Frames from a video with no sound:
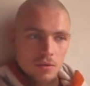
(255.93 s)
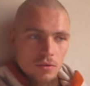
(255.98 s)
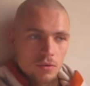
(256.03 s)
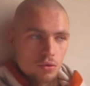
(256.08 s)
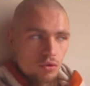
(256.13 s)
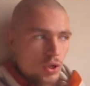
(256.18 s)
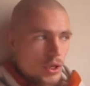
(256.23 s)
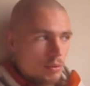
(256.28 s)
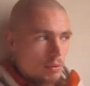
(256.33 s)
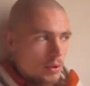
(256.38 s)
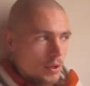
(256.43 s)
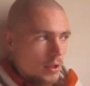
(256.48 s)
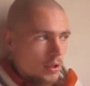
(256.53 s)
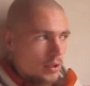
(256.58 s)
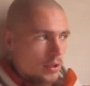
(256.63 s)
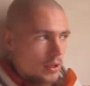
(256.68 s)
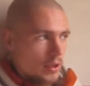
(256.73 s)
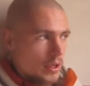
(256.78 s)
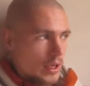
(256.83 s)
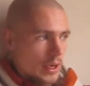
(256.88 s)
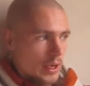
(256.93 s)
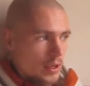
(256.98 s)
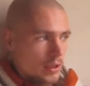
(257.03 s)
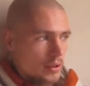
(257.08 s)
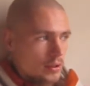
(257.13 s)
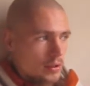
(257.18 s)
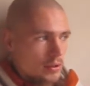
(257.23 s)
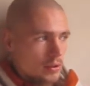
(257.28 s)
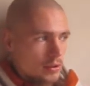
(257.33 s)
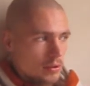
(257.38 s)
dreaming in the
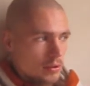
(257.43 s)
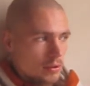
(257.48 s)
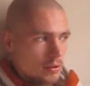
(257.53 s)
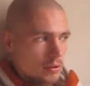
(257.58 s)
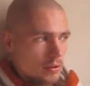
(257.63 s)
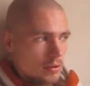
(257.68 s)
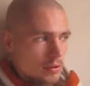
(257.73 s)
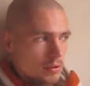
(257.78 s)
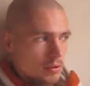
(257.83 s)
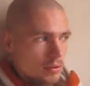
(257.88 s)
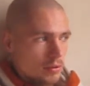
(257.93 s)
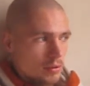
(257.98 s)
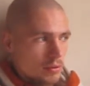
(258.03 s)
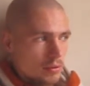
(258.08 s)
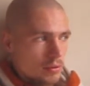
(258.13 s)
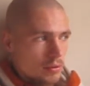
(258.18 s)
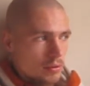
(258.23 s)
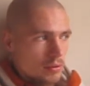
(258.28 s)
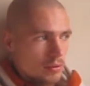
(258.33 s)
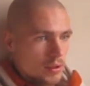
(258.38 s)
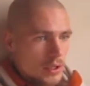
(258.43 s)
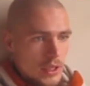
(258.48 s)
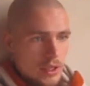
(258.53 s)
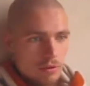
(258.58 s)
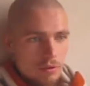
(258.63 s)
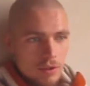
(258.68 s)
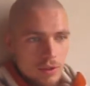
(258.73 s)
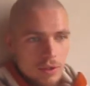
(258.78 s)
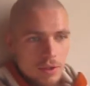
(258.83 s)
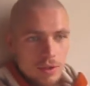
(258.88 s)
night,
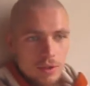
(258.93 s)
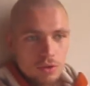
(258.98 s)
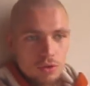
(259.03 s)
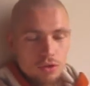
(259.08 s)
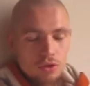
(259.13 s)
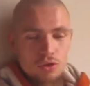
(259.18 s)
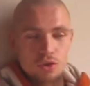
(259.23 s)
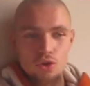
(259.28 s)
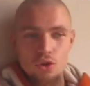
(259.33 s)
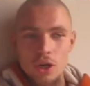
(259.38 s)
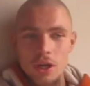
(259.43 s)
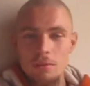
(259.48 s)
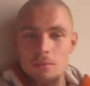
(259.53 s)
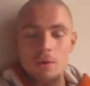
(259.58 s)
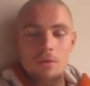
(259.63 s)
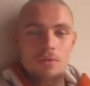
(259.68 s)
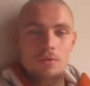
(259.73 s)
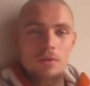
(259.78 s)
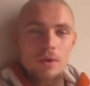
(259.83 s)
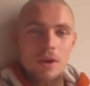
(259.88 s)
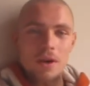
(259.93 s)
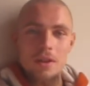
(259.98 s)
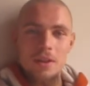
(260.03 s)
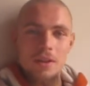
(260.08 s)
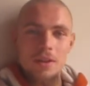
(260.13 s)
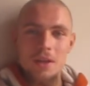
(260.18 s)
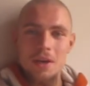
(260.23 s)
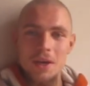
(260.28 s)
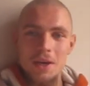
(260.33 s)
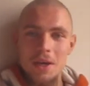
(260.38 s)
having a dream of
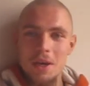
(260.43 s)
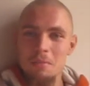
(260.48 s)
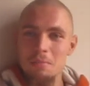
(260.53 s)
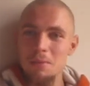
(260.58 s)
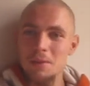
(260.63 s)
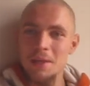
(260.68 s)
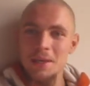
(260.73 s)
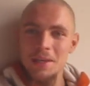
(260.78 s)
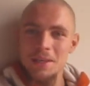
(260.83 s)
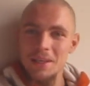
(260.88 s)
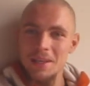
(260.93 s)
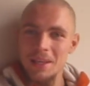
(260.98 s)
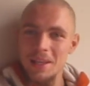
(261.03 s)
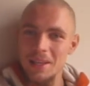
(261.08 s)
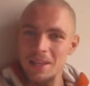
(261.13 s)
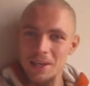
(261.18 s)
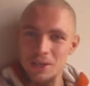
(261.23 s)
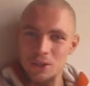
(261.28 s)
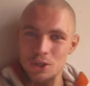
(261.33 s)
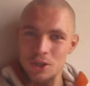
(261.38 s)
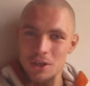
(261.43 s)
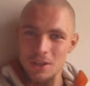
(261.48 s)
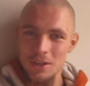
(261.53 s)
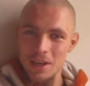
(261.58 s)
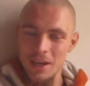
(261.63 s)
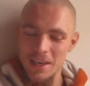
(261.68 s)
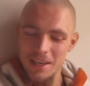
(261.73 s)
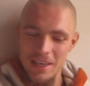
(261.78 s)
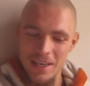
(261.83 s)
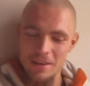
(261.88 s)
that I am playing electrical.
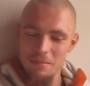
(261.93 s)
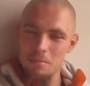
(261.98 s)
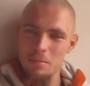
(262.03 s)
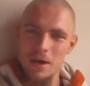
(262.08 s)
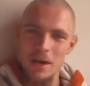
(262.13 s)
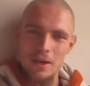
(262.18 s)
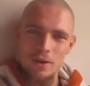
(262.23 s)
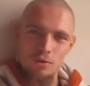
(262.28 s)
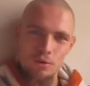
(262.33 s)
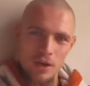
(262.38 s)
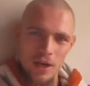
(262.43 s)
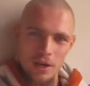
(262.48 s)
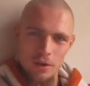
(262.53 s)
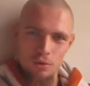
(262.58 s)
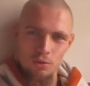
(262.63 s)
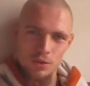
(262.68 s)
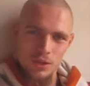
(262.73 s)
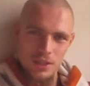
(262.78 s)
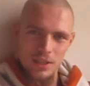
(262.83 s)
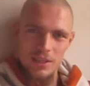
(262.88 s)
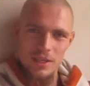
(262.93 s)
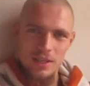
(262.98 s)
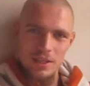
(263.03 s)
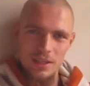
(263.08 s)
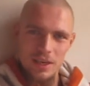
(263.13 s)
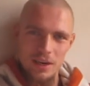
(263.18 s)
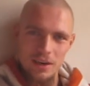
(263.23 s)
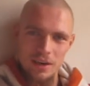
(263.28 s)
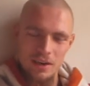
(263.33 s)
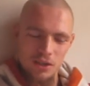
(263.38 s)
I have acoustic
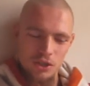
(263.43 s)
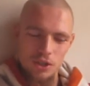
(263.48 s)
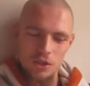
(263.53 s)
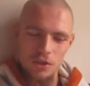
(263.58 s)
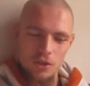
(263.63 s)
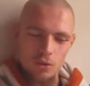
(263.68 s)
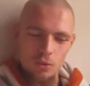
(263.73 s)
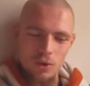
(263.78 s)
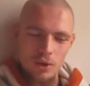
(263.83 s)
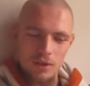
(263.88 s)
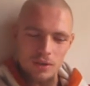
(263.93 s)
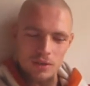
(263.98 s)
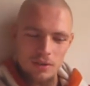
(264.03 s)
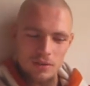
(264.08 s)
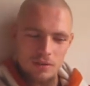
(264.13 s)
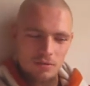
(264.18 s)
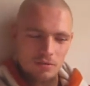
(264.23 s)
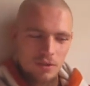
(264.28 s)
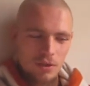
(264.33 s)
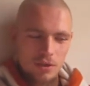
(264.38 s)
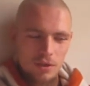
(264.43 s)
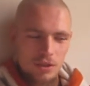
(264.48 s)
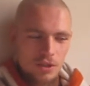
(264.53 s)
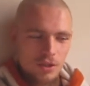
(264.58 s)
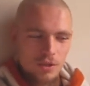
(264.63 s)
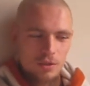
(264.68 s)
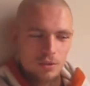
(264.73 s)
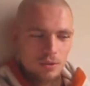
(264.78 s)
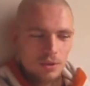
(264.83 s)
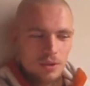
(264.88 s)
guitar, a shitty one, very
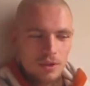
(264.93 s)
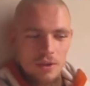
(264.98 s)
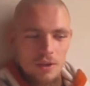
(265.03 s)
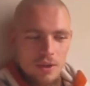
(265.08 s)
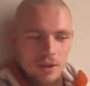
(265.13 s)
shitty one.